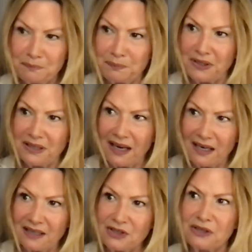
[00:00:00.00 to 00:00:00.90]
But I
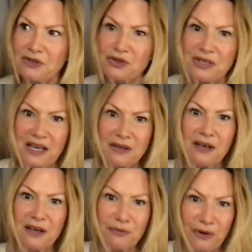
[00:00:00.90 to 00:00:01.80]
can still state
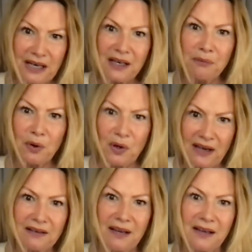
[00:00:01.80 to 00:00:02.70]
friendly,
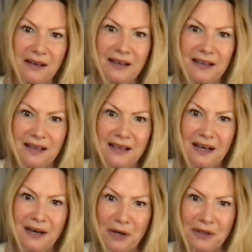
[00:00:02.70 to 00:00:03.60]
politely
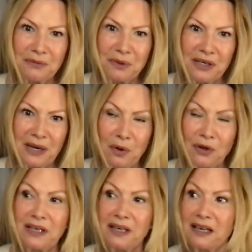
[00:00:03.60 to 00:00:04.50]
what I
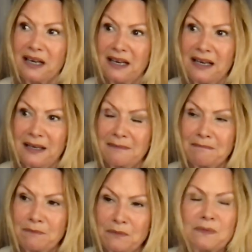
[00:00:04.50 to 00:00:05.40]
want. And
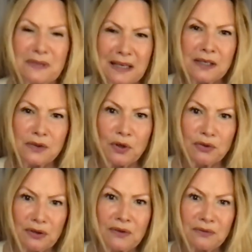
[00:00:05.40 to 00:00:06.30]
that is
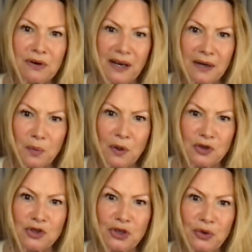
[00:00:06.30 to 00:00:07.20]
what Reiner
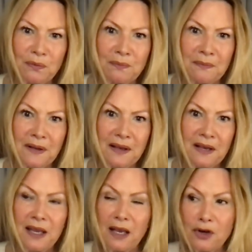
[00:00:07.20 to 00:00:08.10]
wants to.
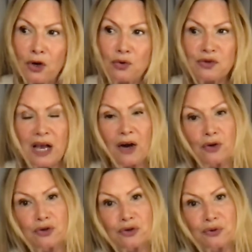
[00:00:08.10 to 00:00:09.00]
He knows how
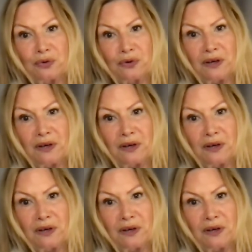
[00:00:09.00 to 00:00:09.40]
to